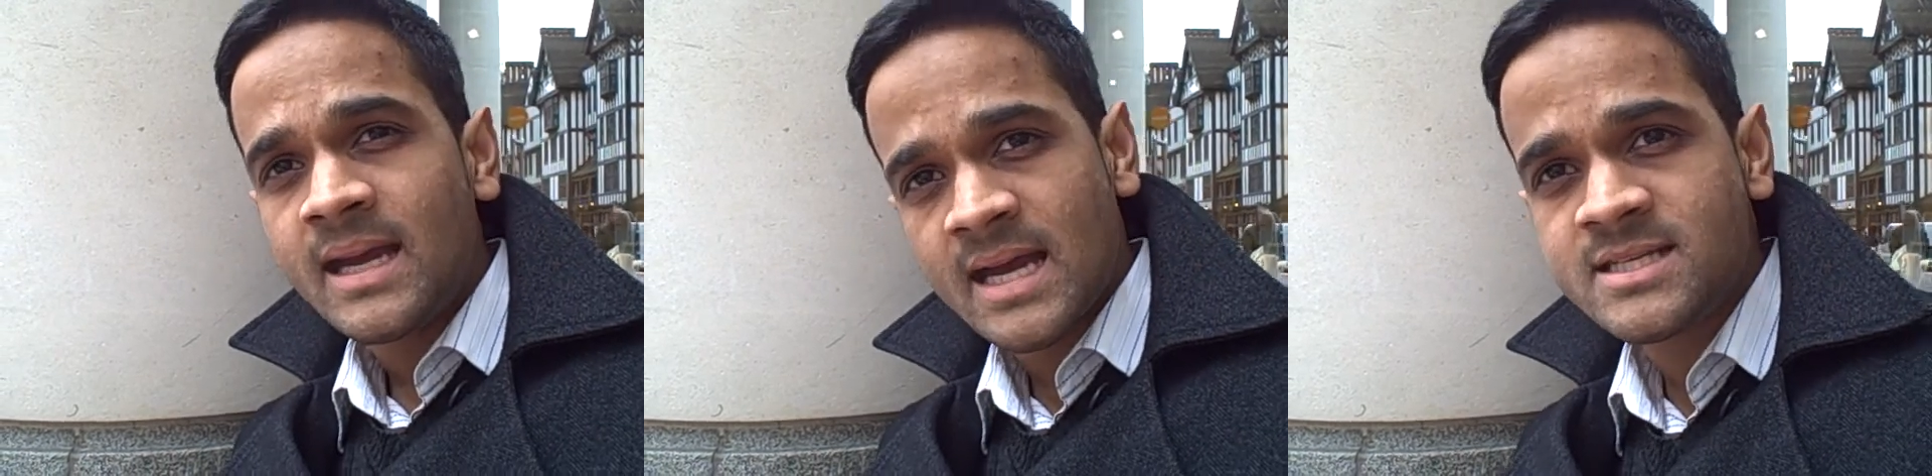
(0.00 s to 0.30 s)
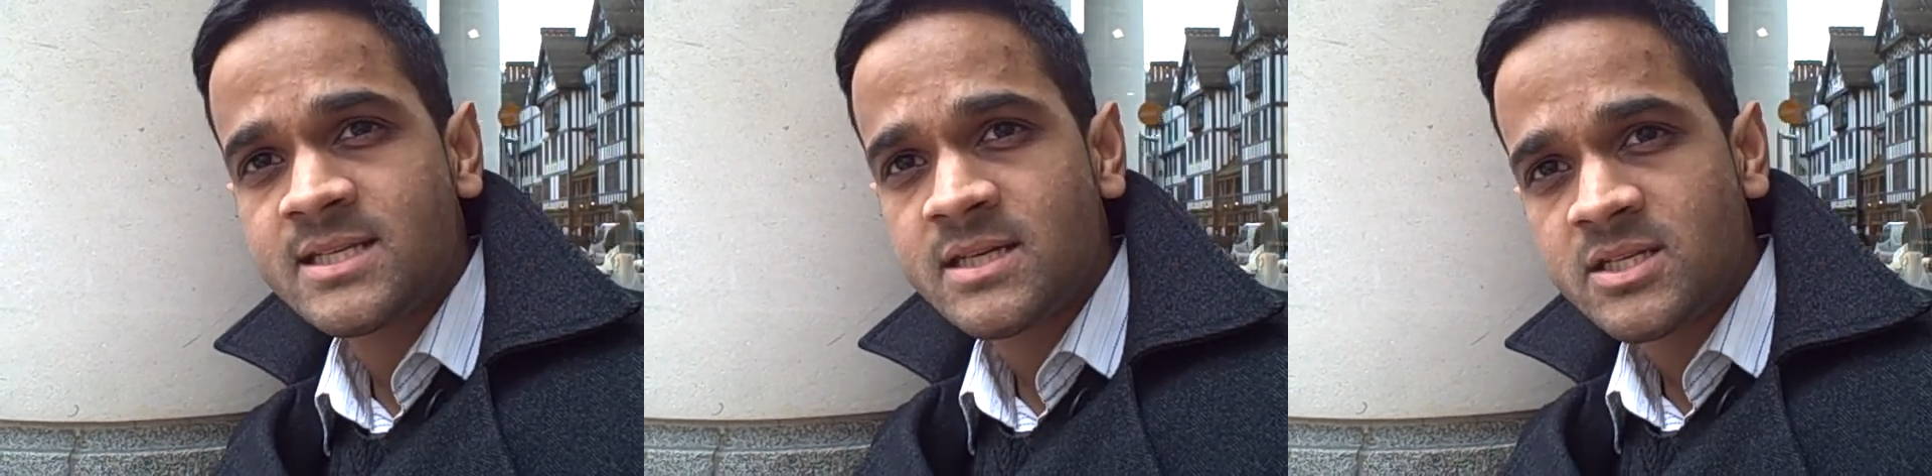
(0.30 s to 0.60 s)

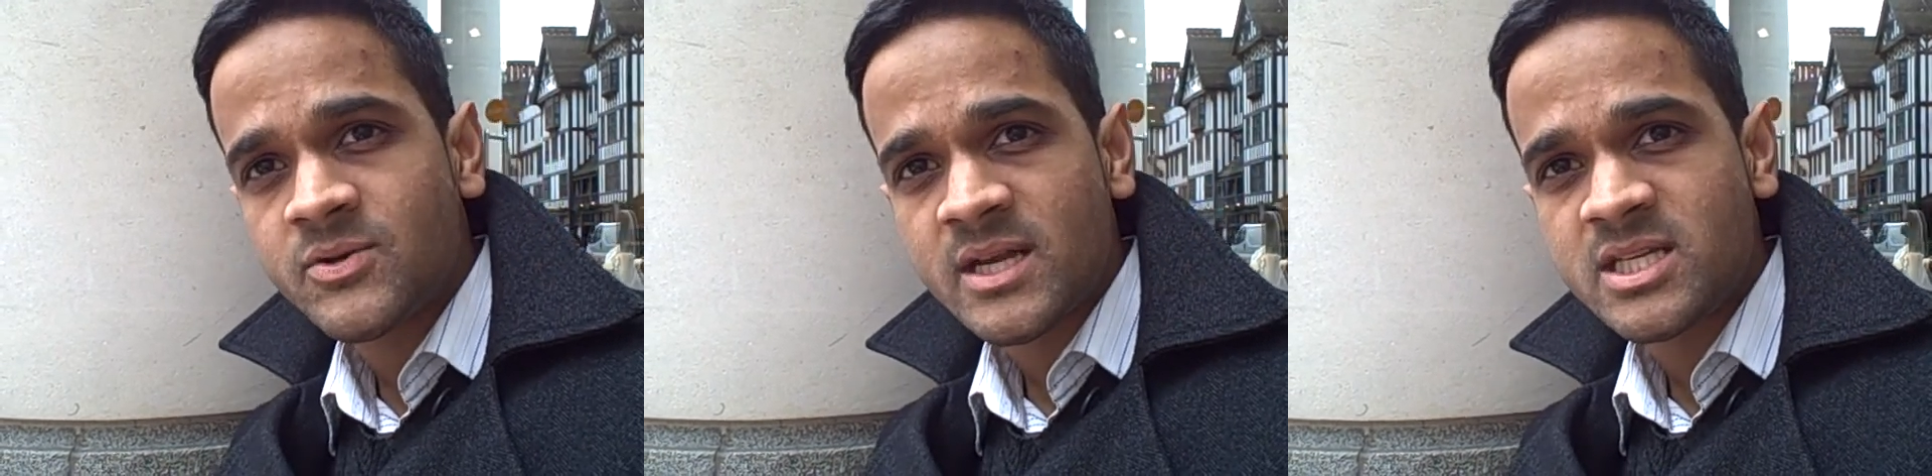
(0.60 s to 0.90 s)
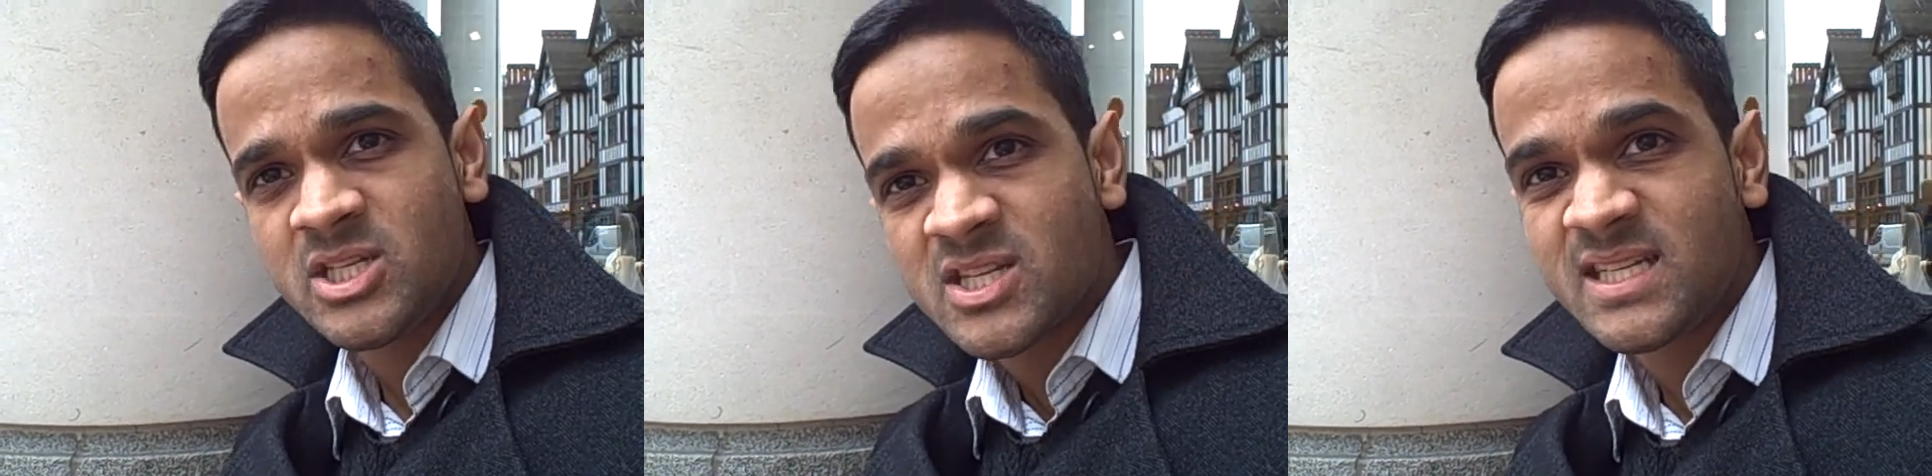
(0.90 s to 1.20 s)
hesitant to
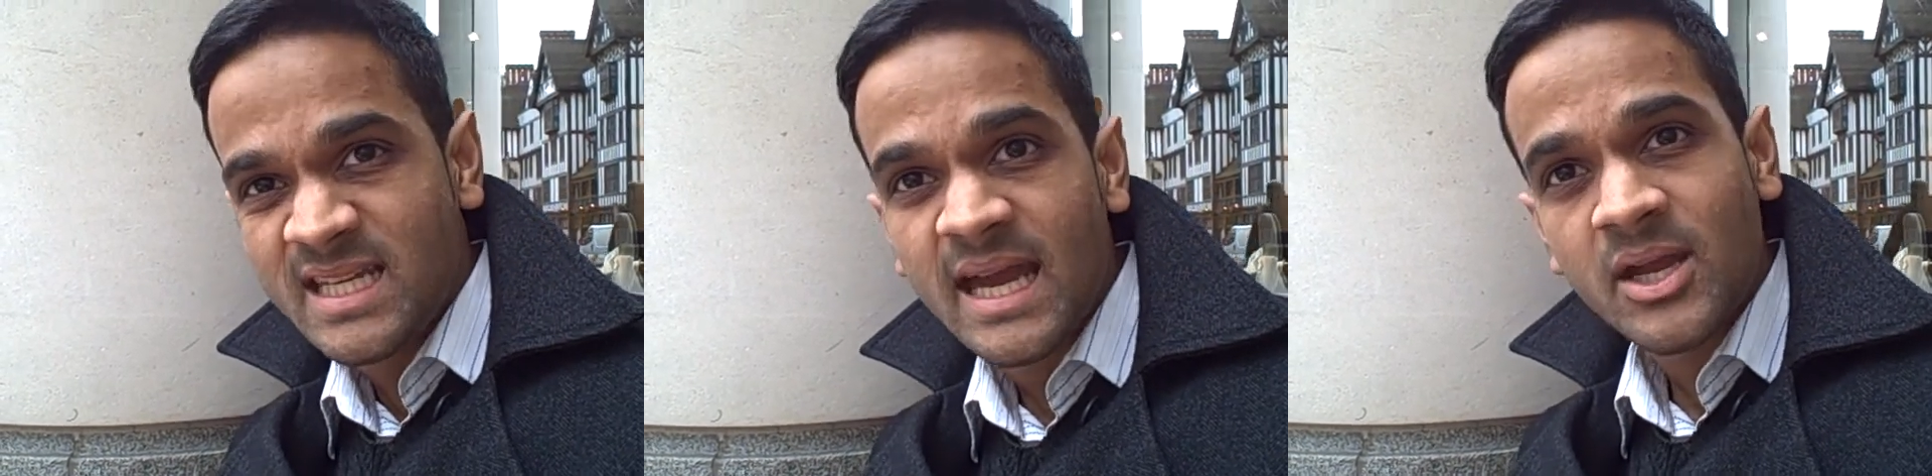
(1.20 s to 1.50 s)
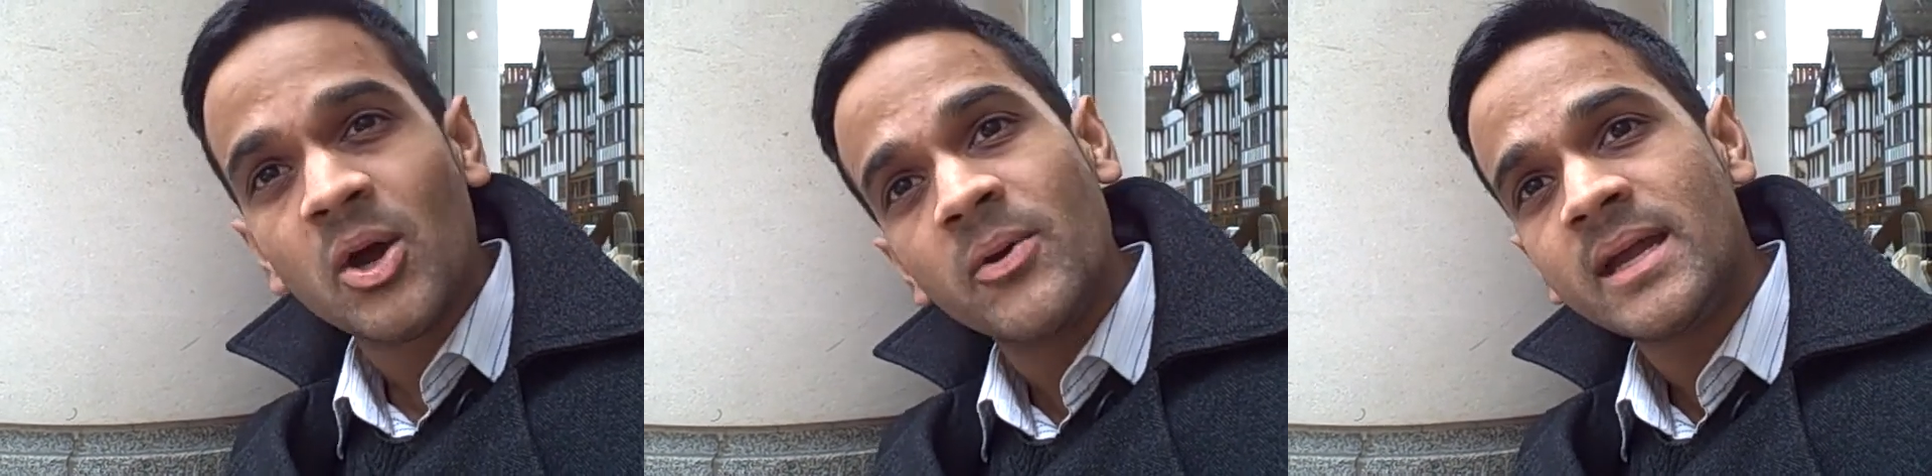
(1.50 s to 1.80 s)
actually just
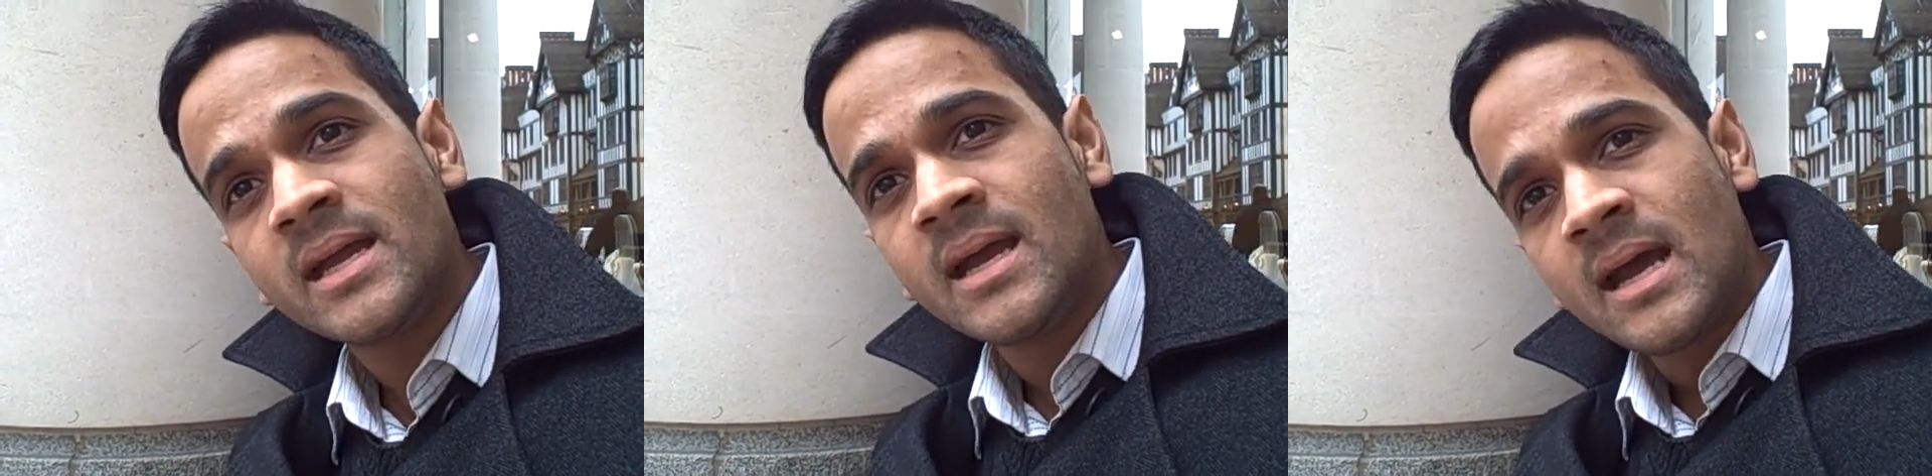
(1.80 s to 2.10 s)
get going